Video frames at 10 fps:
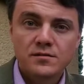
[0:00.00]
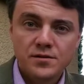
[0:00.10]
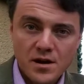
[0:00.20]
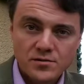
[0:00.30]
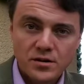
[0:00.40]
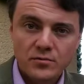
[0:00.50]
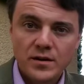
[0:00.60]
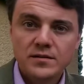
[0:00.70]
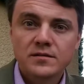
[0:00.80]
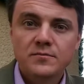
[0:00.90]

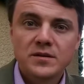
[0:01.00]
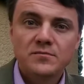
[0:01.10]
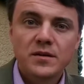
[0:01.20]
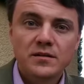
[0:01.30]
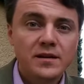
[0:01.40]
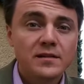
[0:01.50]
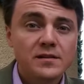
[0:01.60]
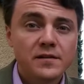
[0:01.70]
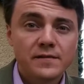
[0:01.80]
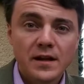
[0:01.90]
request must be clearly
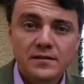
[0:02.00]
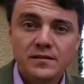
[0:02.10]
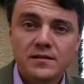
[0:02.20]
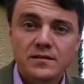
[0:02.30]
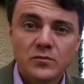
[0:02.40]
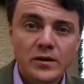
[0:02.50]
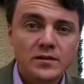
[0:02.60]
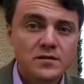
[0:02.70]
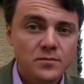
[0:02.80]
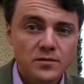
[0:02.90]
reflected as
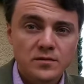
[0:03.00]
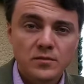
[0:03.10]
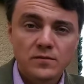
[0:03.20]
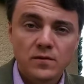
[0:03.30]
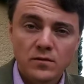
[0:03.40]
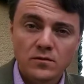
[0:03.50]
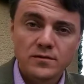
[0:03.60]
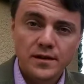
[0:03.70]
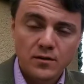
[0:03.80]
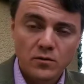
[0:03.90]
quickly as possible for all
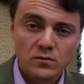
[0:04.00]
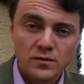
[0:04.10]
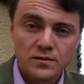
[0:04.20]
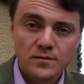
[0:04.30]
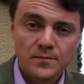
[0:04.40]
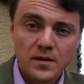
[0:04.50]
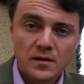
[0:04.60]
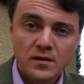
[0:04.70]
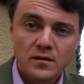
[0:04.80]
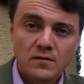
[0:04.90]
stakeholders.
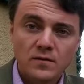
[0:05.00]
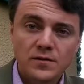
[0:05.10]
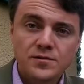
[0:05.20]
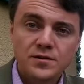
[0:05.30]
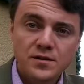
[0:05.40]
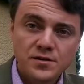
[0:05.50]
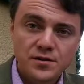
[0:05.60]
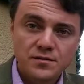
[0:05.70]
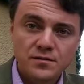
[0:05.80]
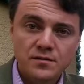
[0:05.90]
For
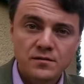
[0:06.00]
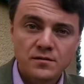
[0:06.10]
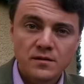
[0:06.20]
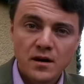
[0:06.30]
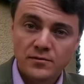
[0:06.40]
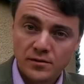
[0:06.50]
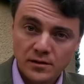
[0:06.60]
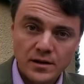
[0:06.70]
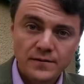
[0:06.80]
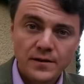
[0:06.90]
logisticians, how to
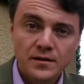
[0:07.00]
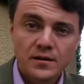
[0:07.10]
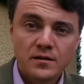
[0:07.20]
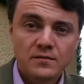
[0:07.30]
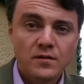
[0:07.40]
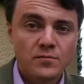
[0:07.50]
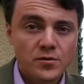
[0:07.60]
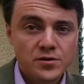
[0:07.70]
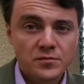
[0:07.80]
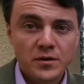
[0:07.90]
deliver; for
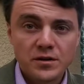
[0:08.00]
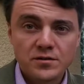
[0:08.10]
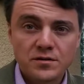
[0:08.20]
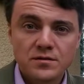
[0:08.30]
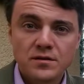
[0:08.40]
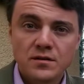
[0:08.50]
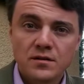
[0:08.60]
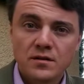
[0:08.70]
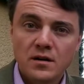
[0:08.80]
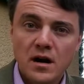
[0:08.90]
project managers,
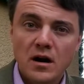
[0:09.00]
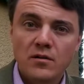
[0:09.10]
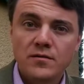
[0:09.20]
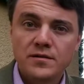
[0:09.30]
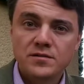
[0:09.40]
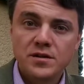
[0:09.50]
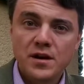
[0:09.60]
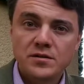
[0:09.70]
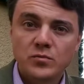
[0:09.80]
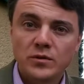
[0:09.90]
how this
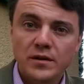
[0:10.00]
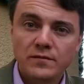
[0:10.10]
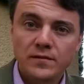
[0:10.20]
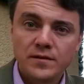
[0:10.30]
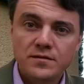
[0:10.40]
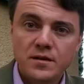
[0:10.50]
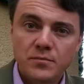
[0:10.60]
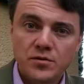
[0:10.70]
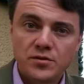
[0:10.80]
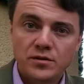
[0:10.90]
change will influence the
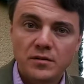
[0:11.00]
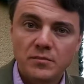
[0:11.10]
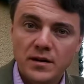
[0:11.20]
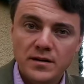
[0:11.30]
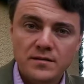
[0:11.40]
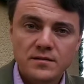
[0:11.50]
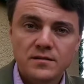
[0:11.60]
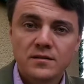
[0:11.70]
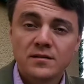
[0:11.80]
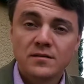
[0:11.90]
budget and plans;
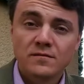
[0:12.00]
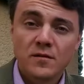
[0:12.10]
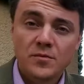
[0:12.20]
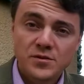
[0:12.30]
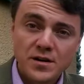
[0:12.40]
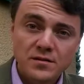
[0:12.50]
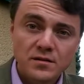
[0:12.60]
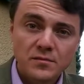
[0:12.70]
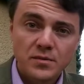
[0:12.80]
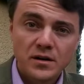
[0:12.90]
for purchasing
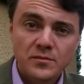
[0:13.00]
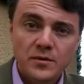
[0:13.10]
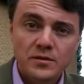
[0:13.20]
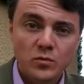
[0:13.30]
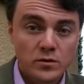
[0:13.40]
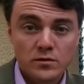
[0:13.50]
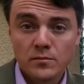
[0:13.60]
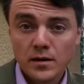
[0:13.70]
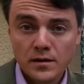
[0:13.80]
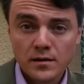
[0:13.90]
department, what to
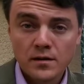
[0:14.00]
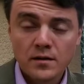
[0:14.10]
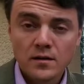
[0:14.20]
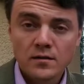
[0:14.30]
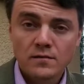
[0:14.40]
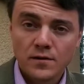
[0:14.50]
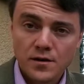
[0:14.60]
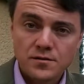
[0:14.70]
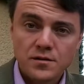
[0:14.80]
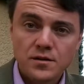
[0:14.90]
buy; for
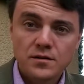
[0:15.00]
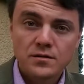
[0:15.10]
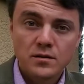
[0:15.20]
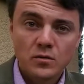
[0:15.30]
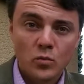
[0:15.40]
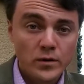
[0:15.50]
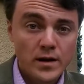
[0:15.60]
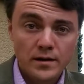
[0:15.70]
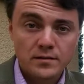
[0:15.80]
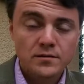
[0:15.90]
engineers, what
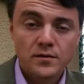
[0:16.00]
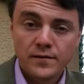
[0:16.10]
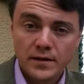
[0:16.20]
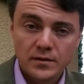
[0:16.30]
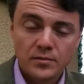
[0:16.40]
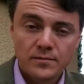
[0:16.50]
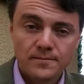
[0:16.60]
else to develop.